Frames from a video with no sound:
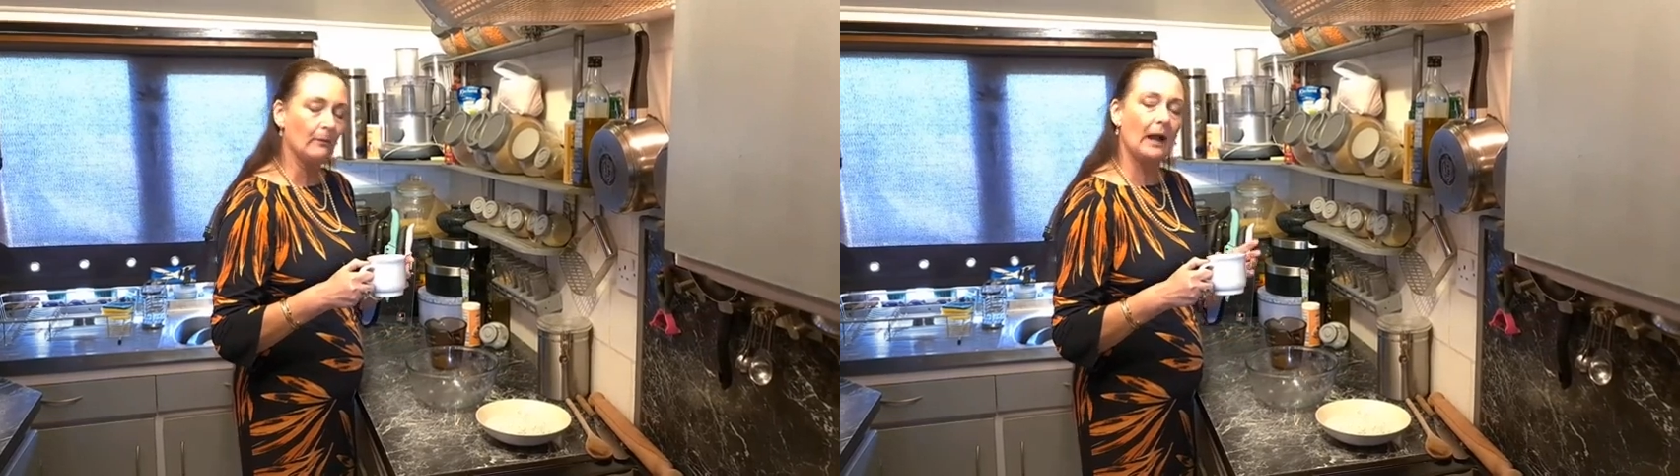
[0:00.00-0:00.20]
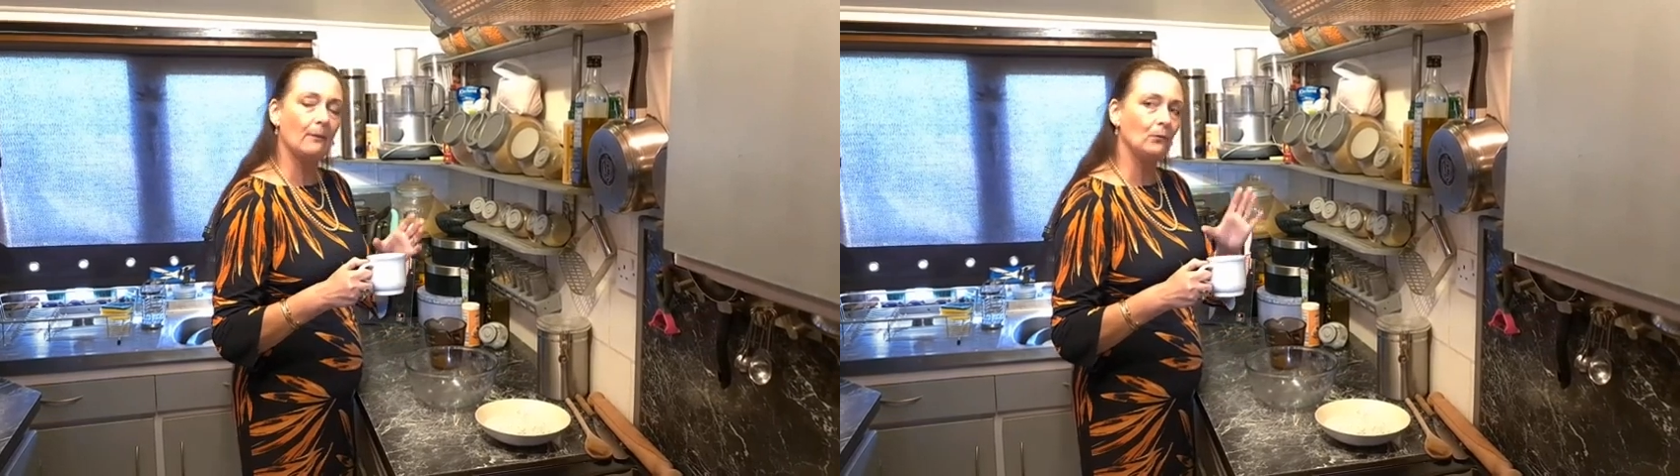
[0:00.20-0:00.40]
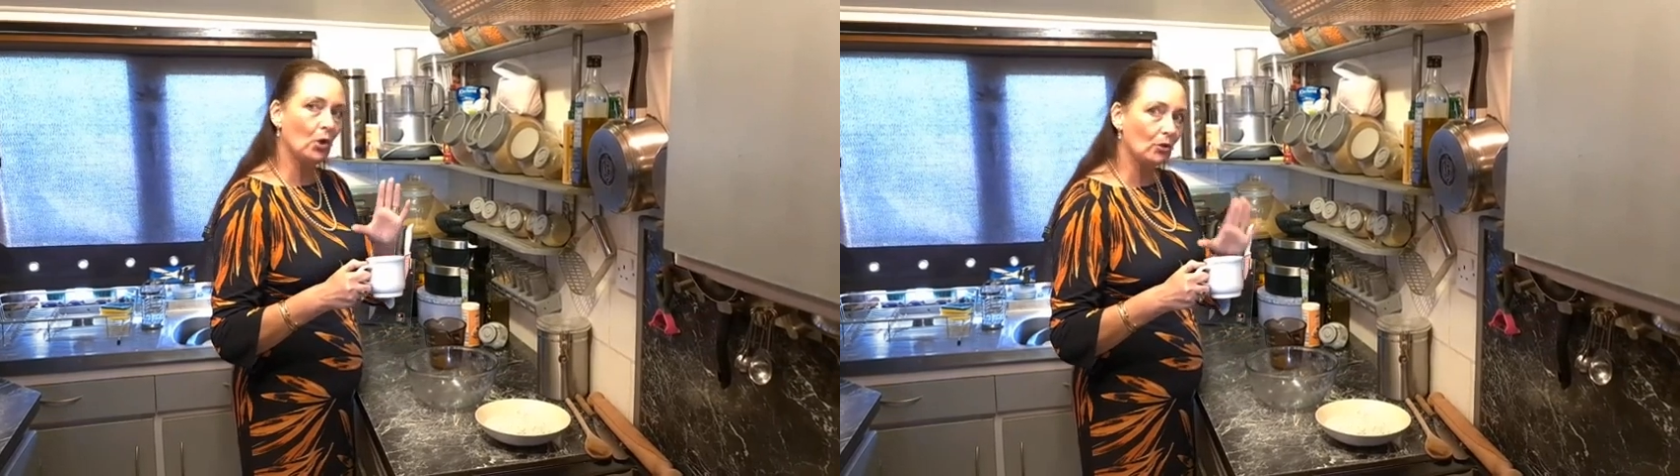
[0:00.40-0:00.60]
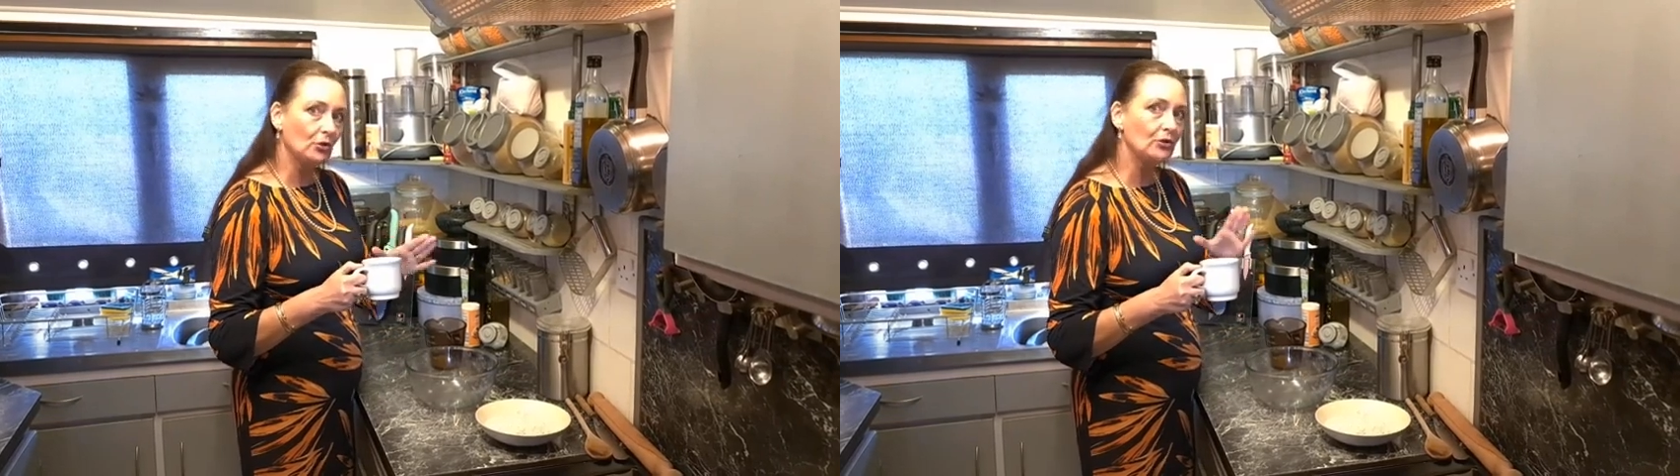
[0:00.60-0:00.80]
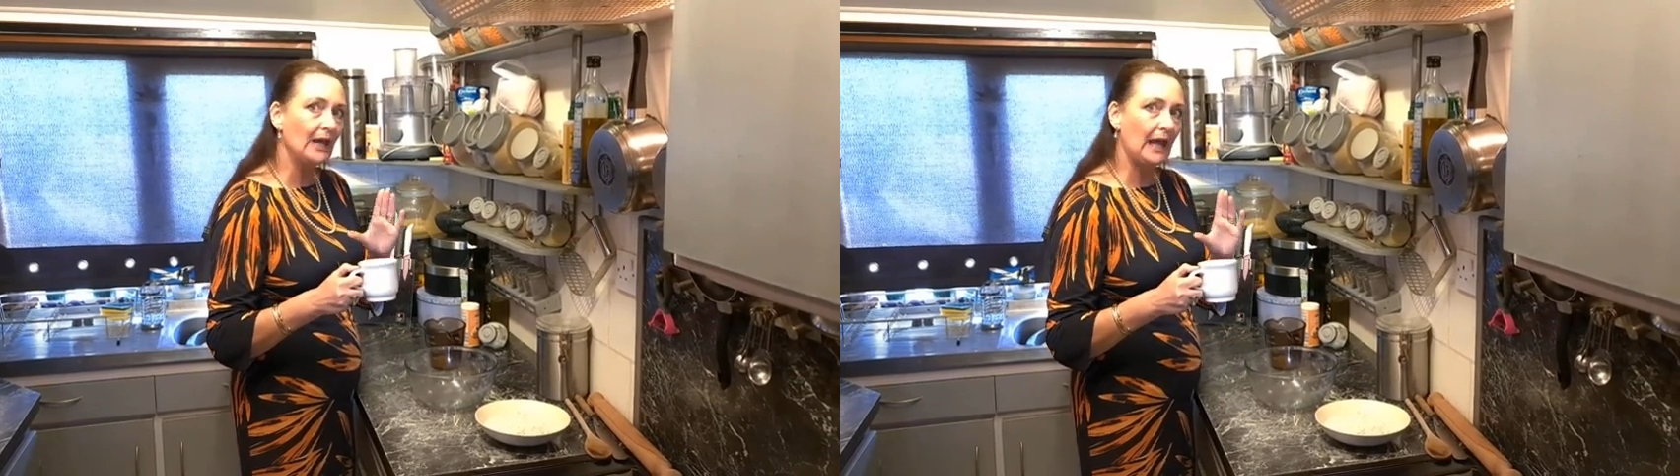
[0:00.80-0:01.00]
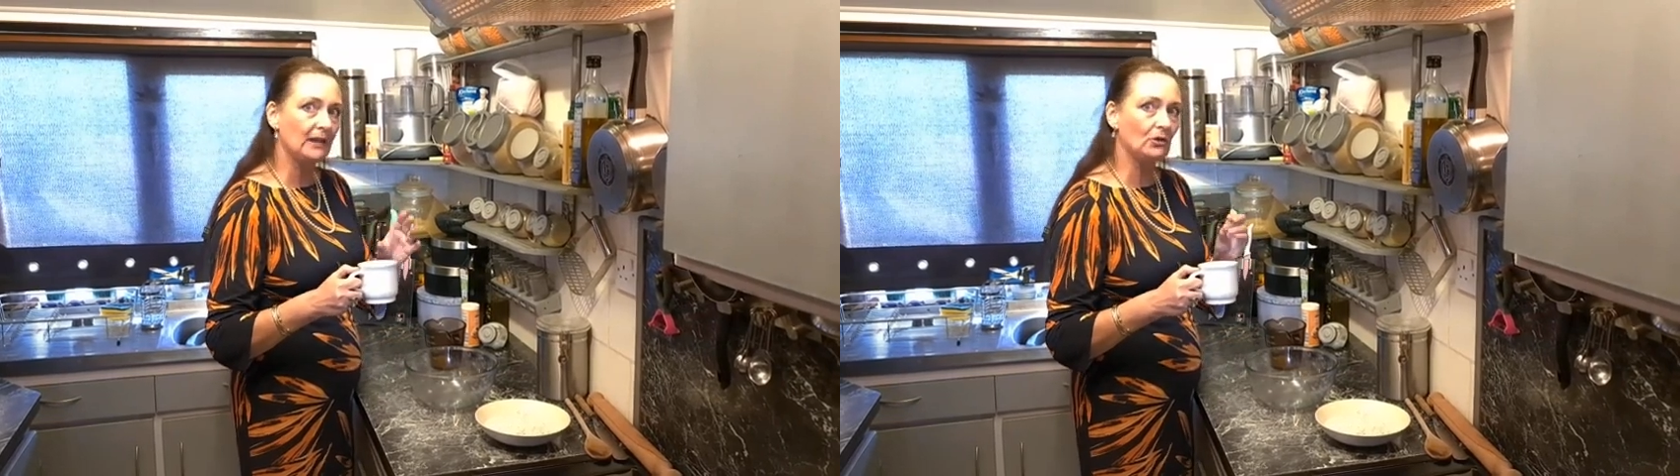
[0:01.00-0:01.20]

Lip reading: but I'm not going to add it